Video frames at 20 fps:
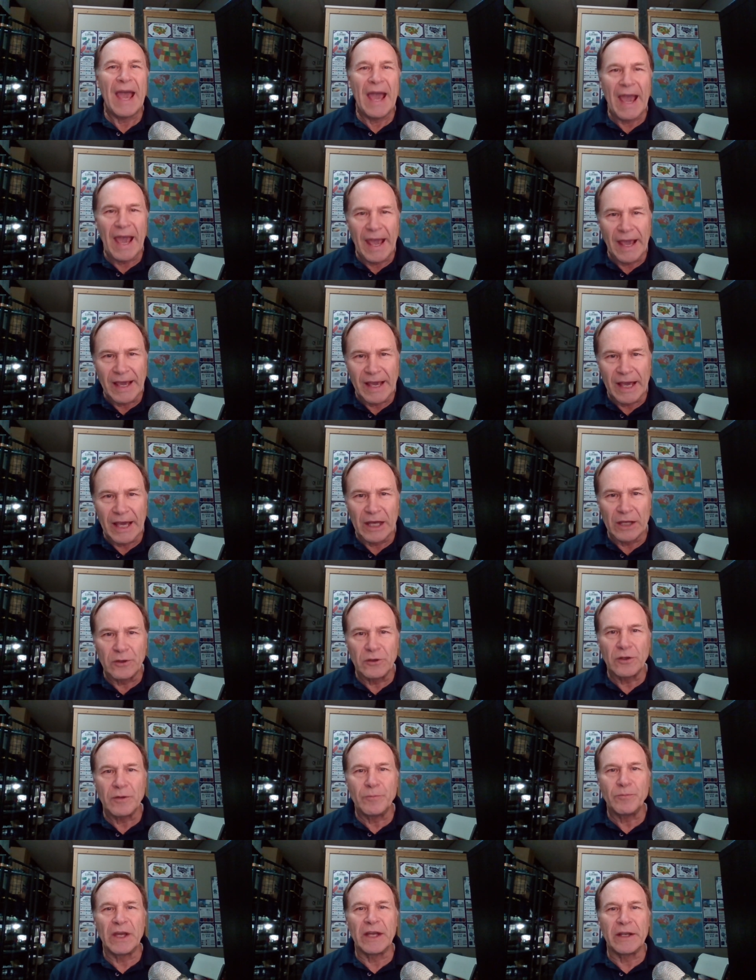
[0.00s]

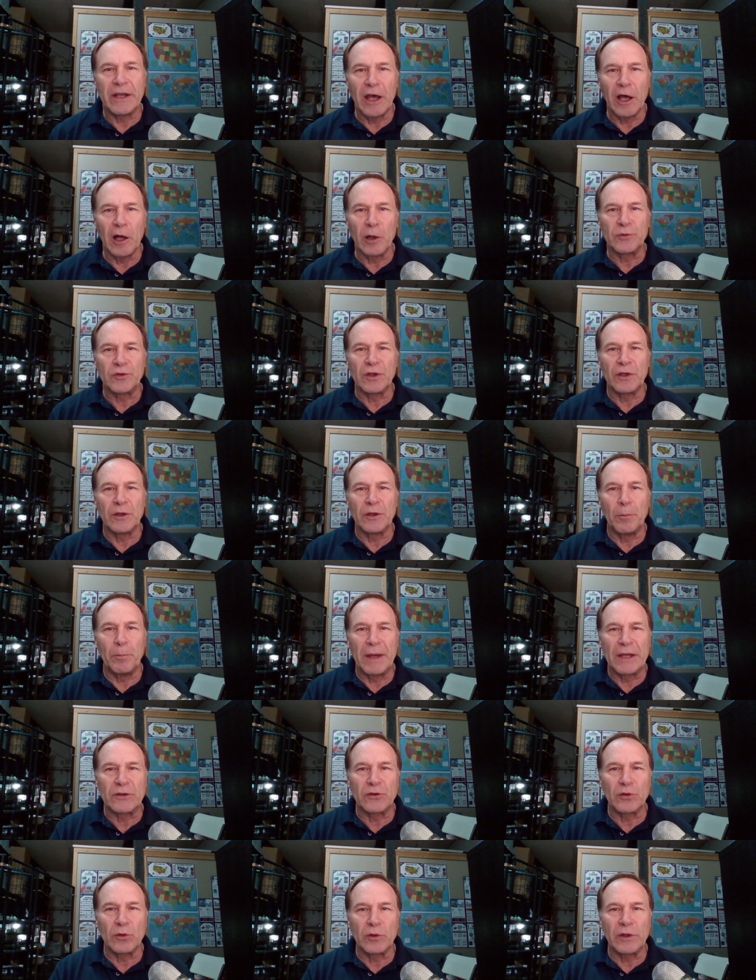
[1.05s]
and it helps in the
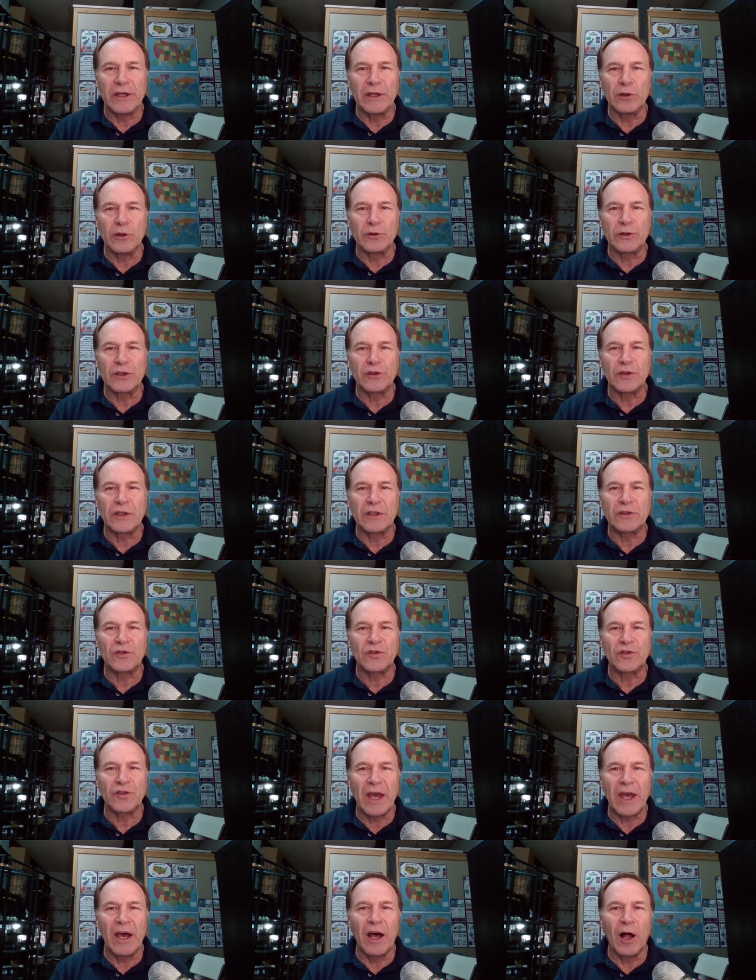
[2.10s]
mental illness
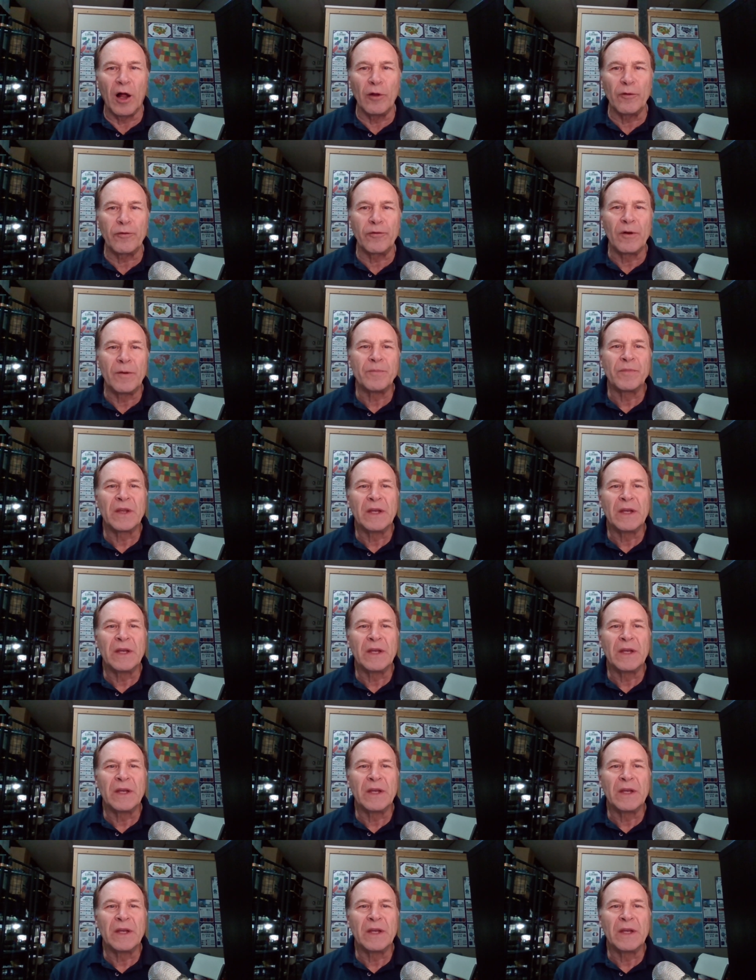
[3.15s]
itself,